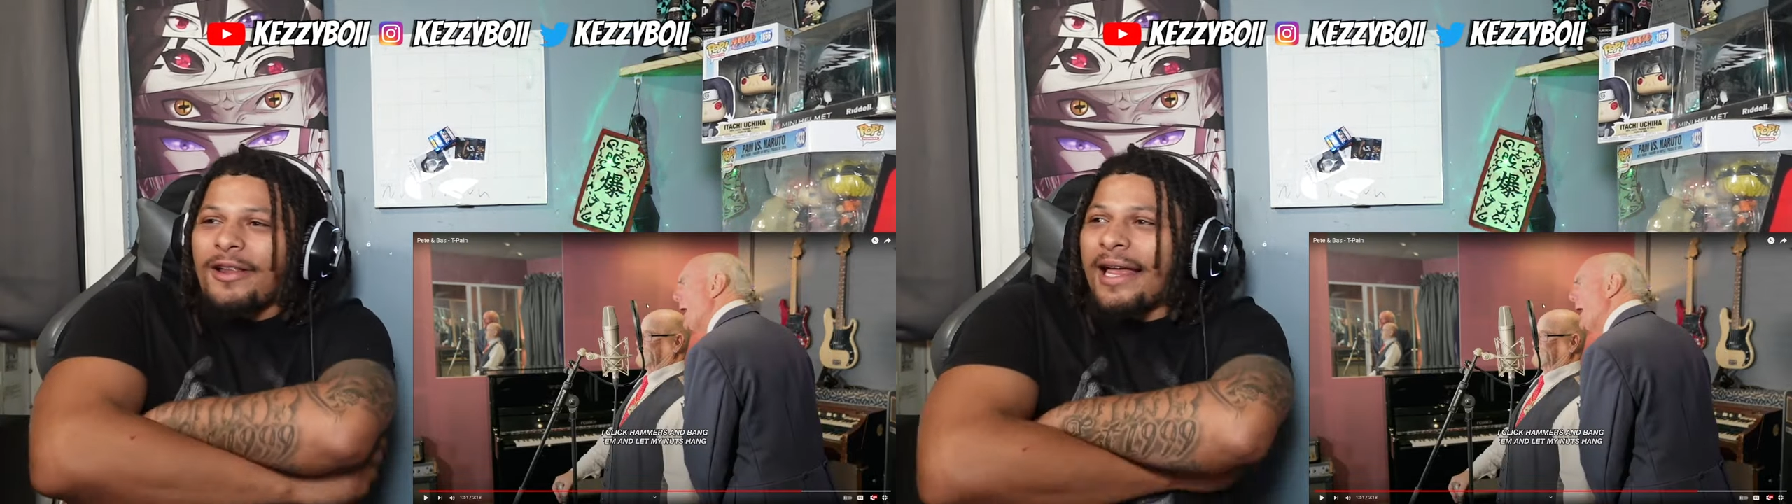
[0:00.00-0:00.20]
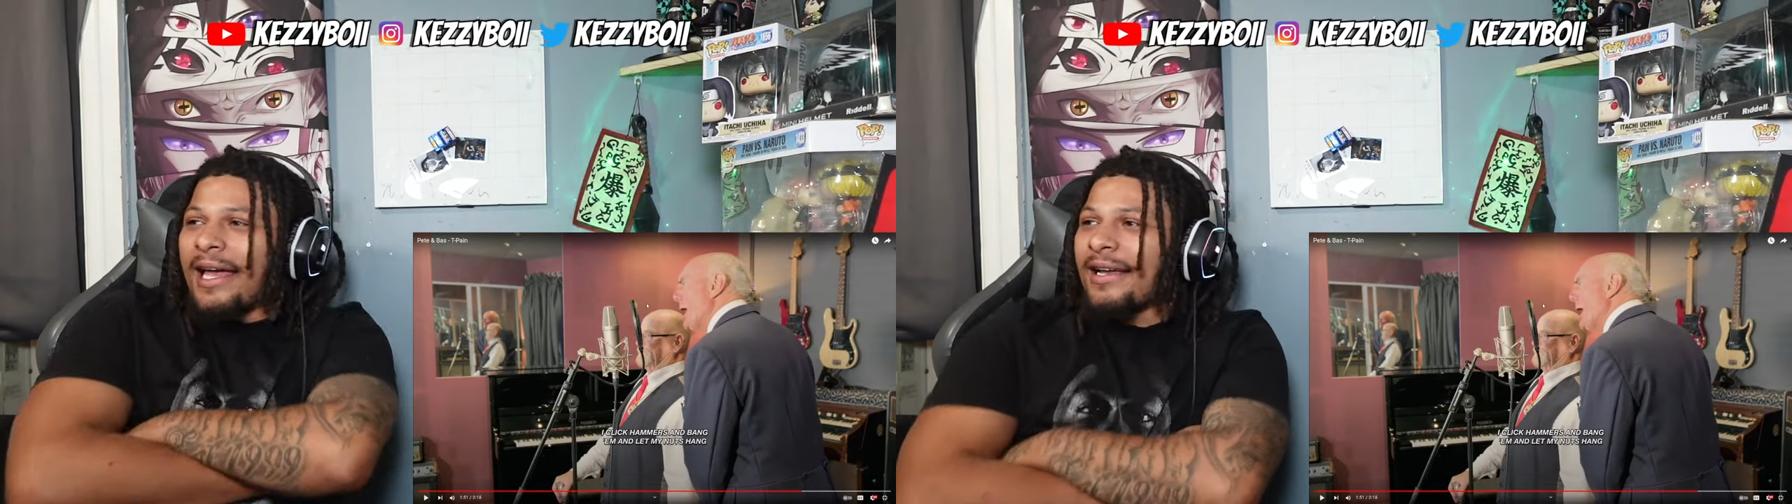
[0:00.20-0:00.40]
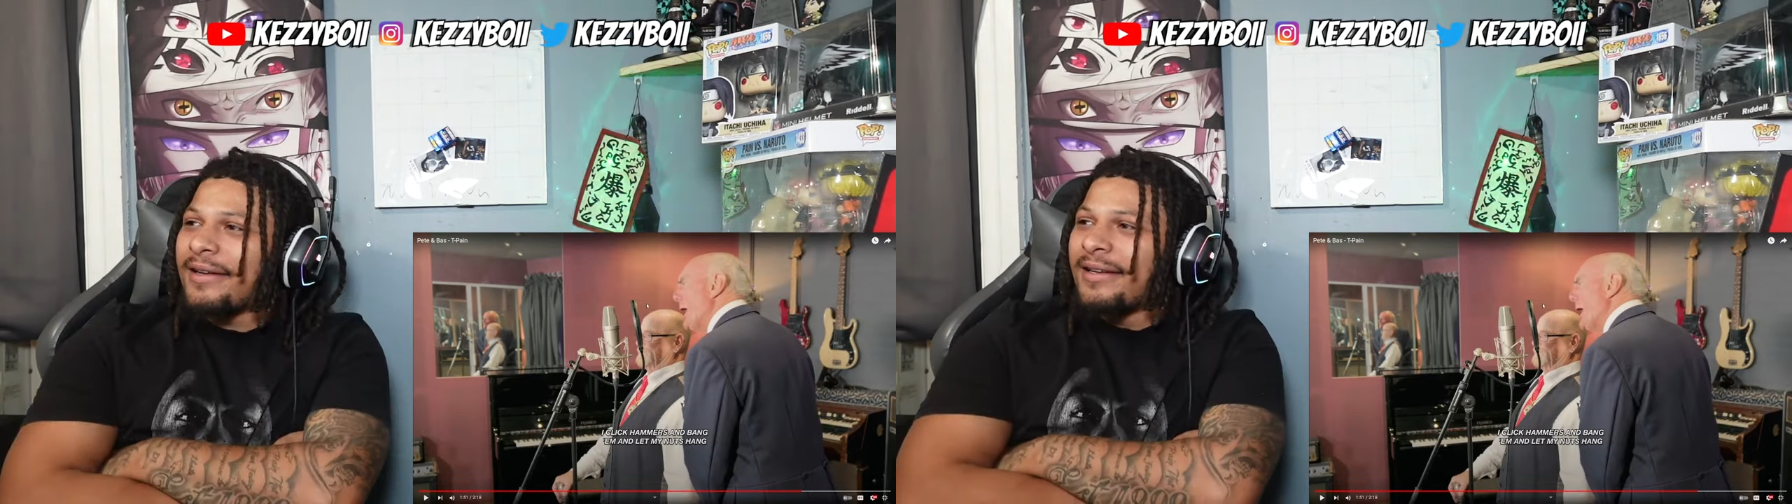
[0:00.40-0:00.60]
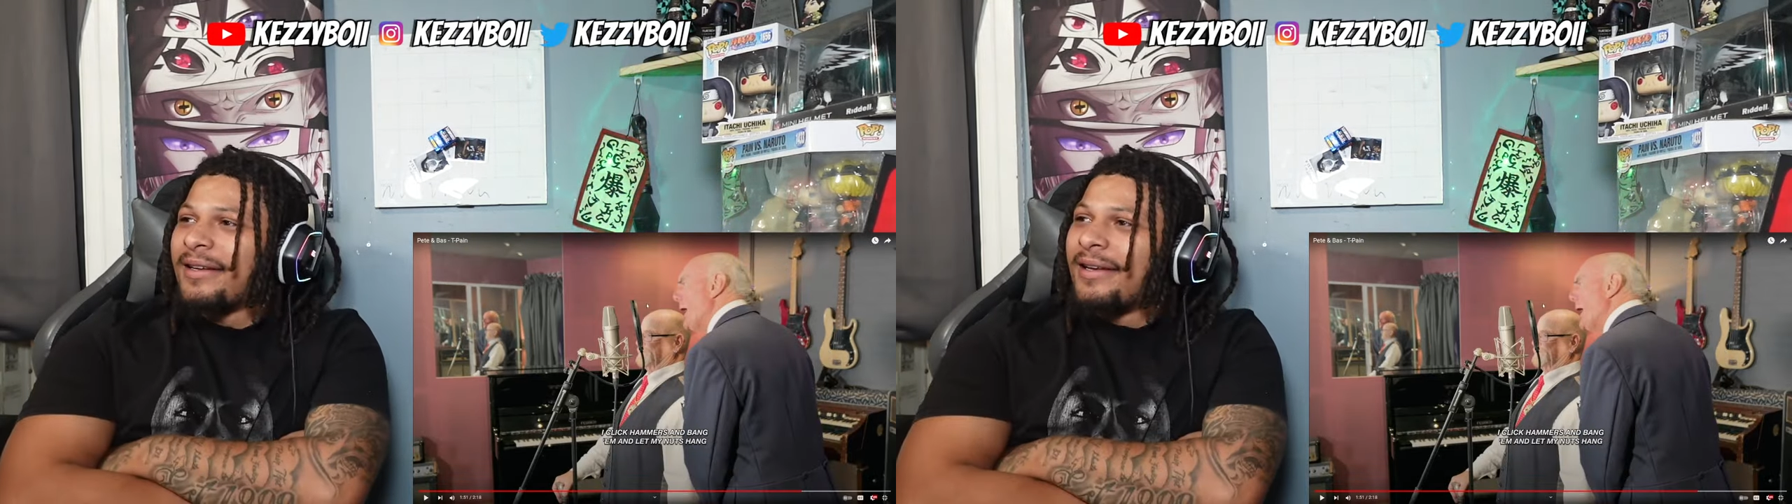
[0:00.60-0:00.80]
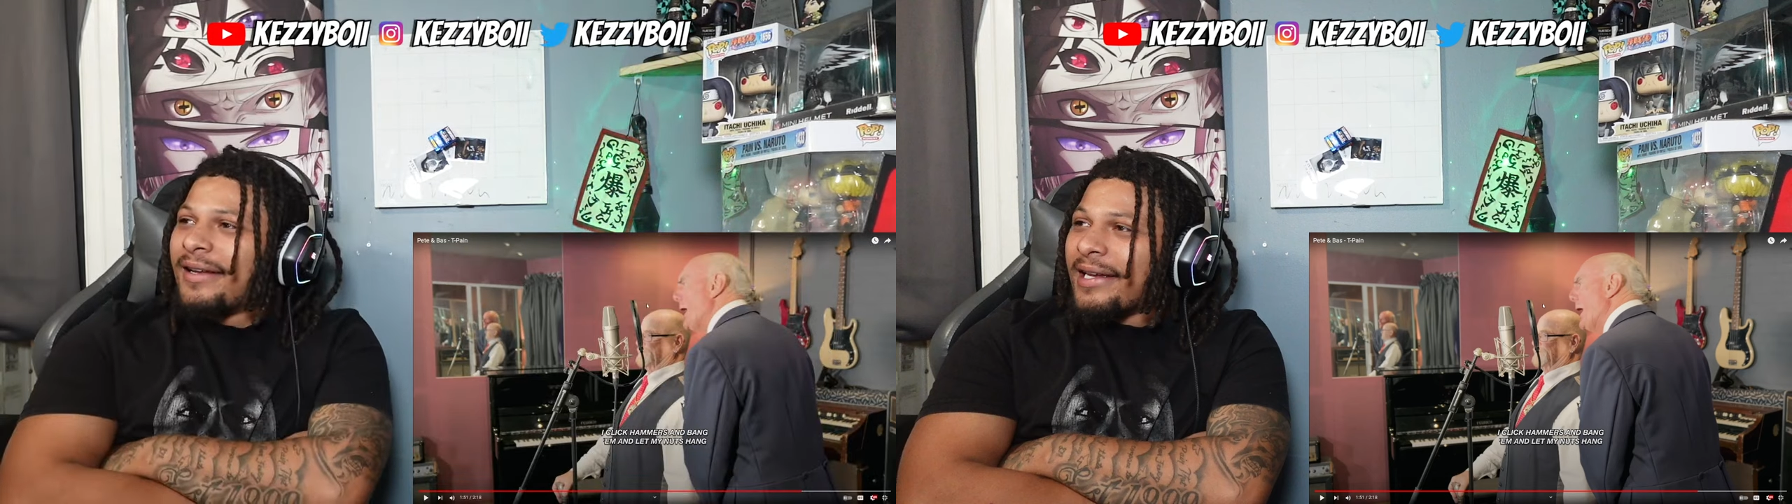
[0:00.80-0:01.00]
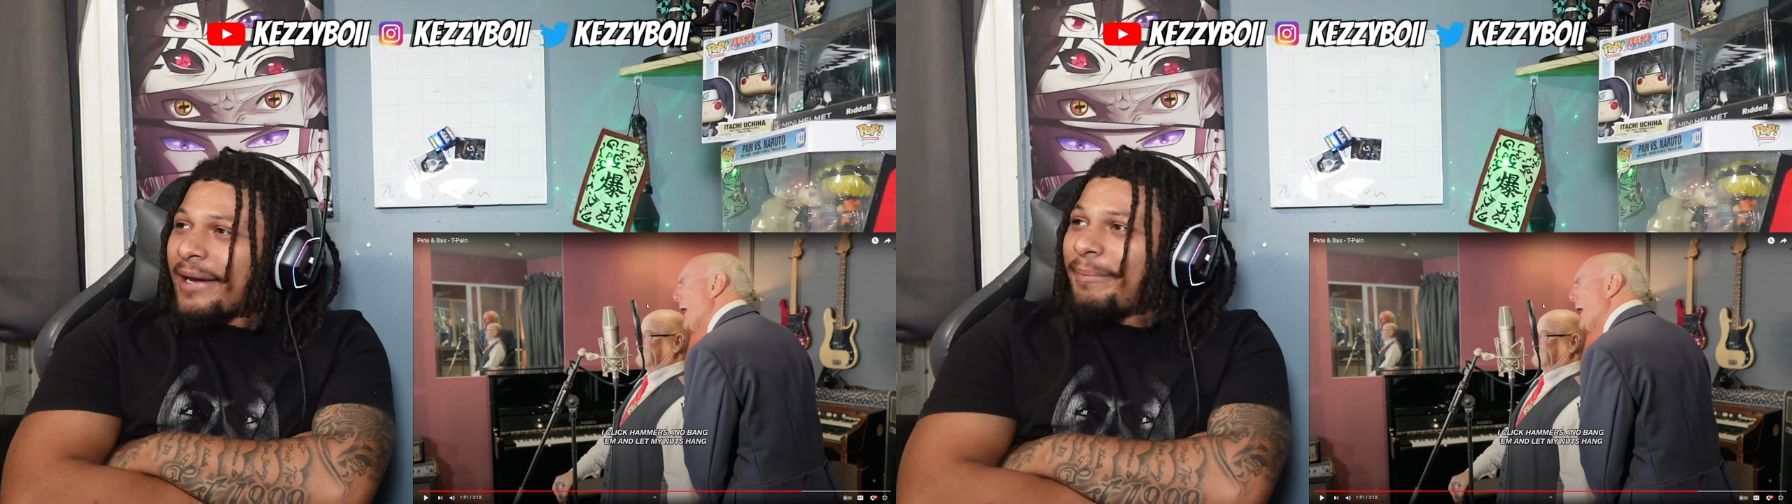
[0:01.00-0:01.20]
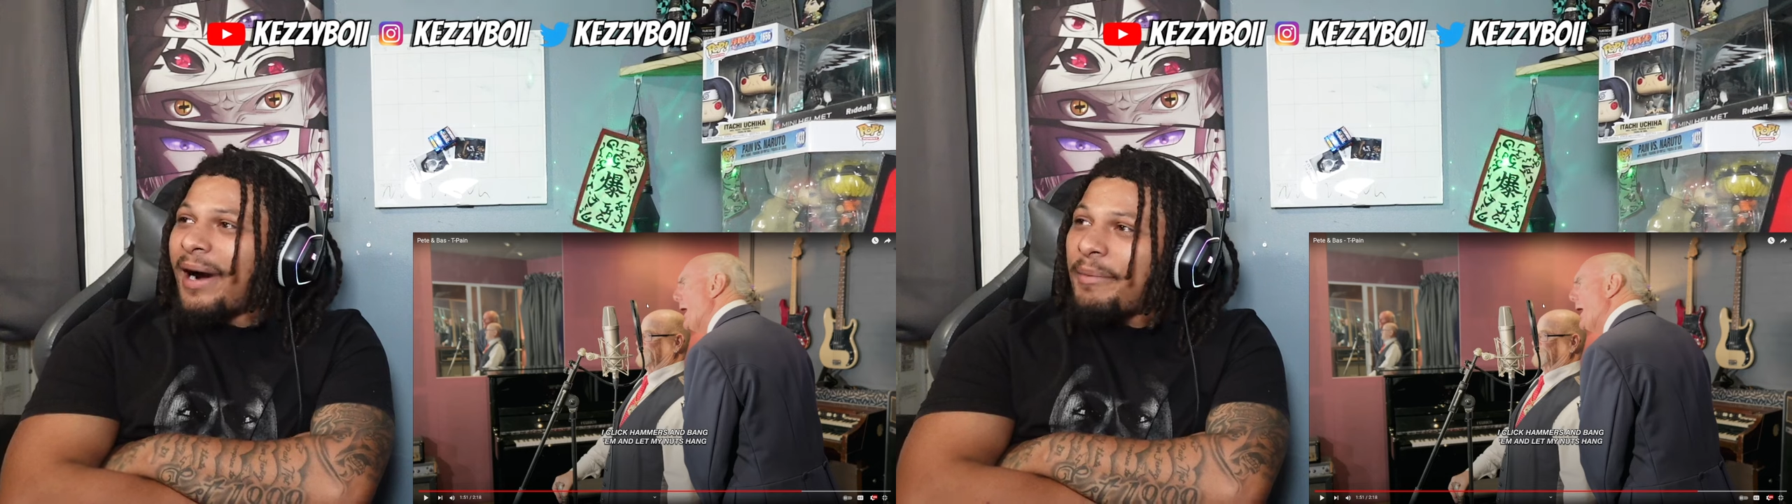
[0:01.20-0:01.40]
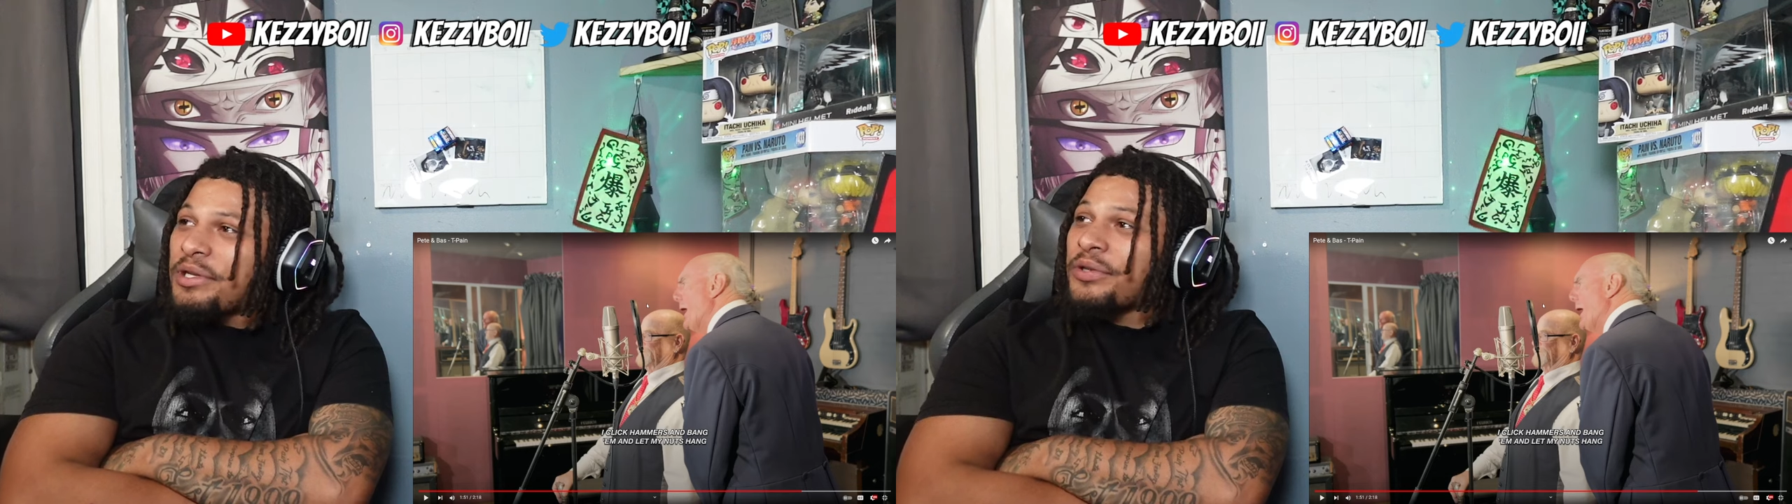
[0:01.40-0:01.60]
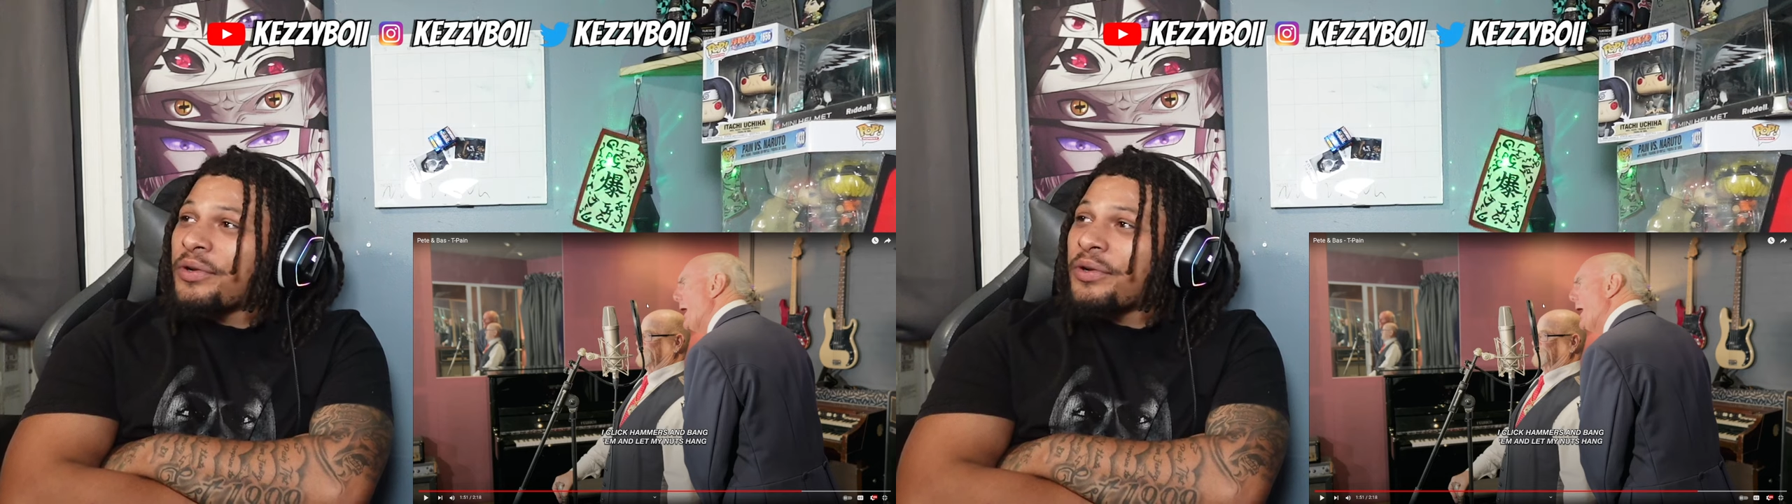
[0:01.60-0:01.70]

Like your mama's